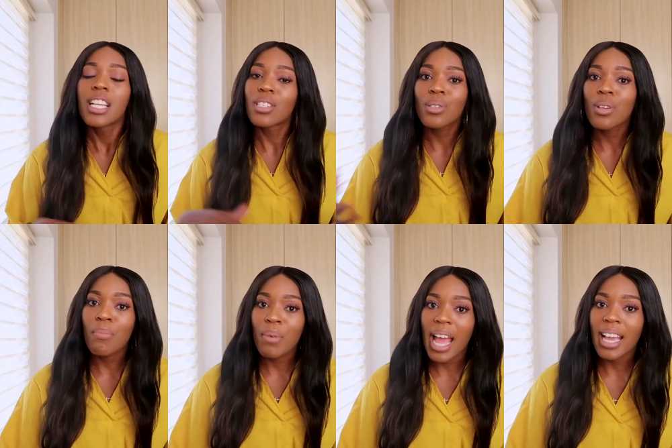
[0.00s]
is also
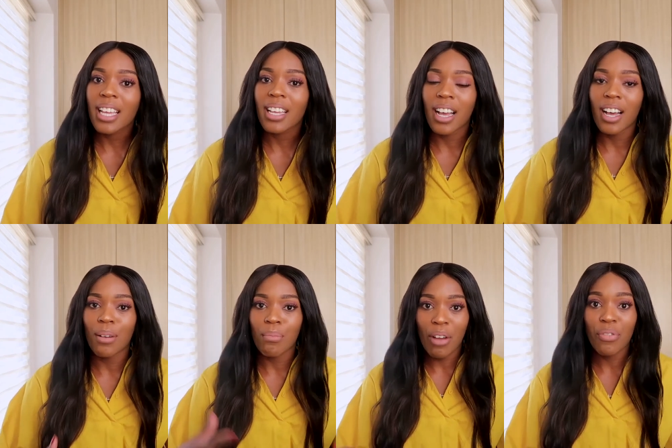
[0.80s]
a black
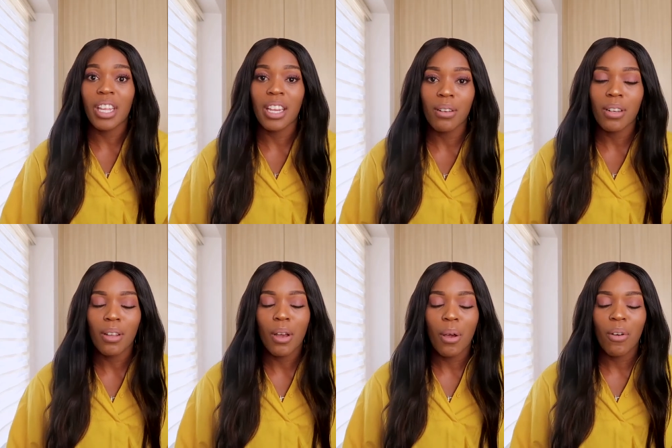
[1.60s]
African
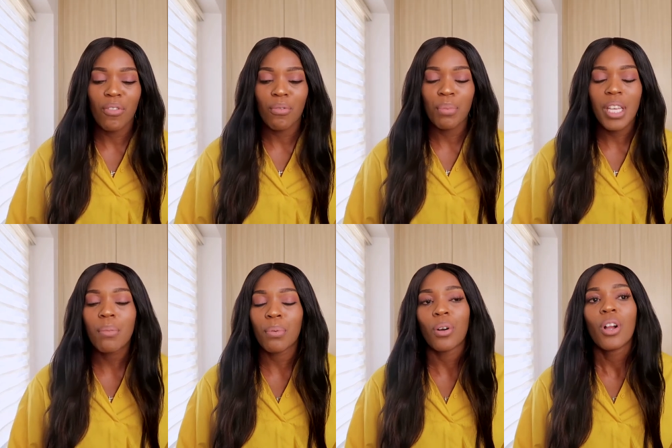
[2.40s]

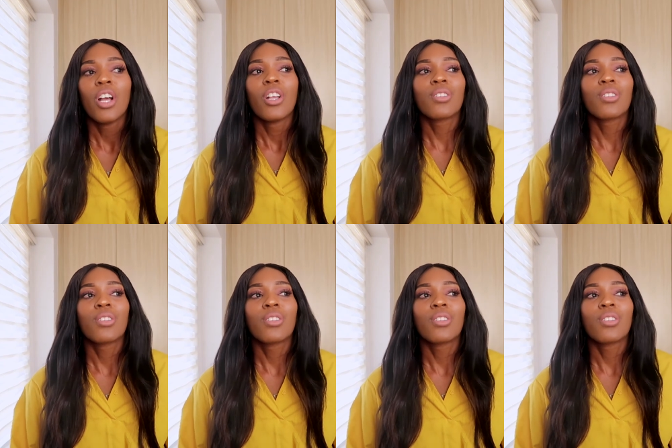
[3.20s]
people.